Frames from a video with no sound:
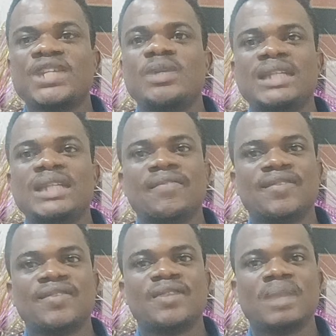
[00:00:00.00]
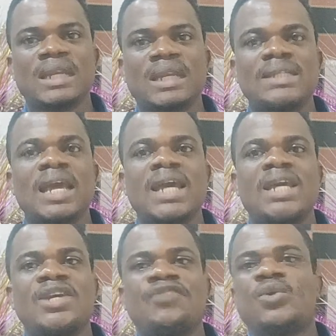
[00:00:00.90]
reading that 15 minutes,
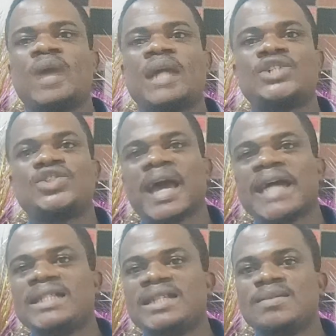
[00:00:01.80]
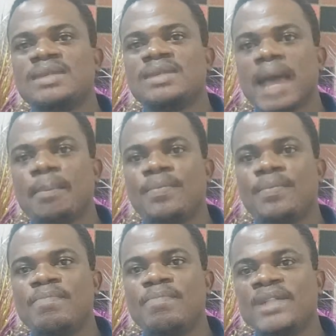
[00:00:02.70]
if you can try
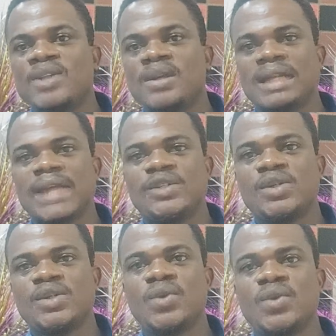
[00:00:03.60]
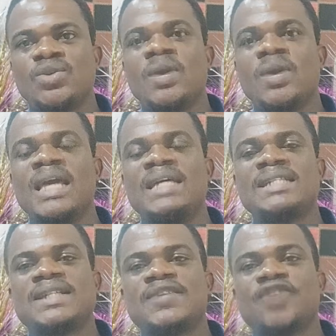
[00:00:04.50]
the method that I just told you,
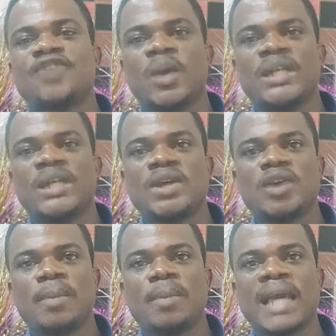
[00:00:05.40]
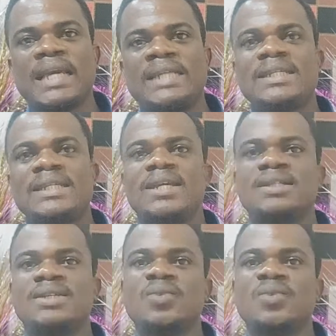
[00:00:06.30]
starting from question number 8
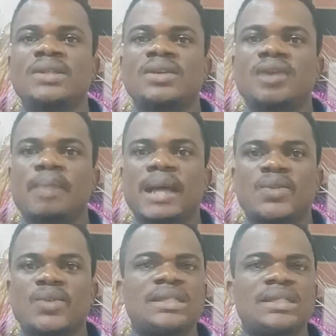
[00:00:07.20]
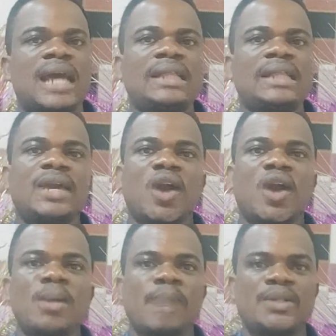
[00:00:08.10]
to question number 20, and then
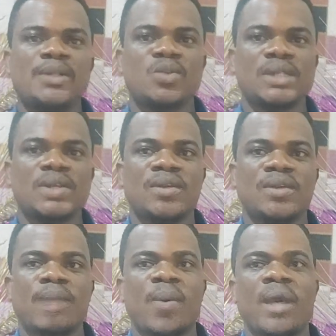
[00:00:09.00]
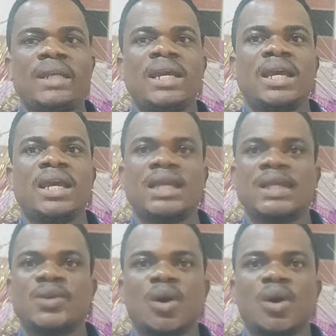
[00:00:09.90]
coming back to question number 1,
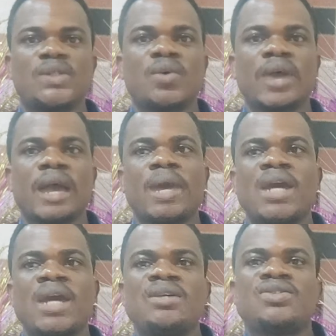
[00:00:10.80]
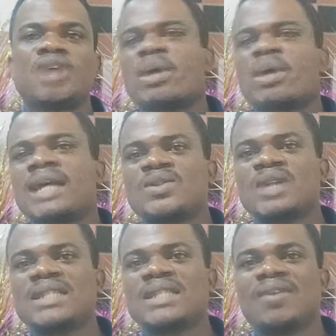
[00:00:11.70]
it will also help. Some other
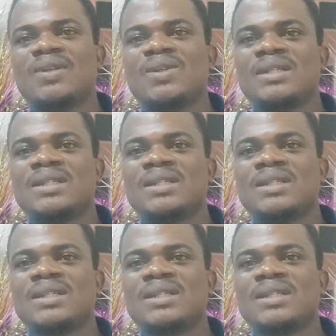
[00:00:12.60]
students have also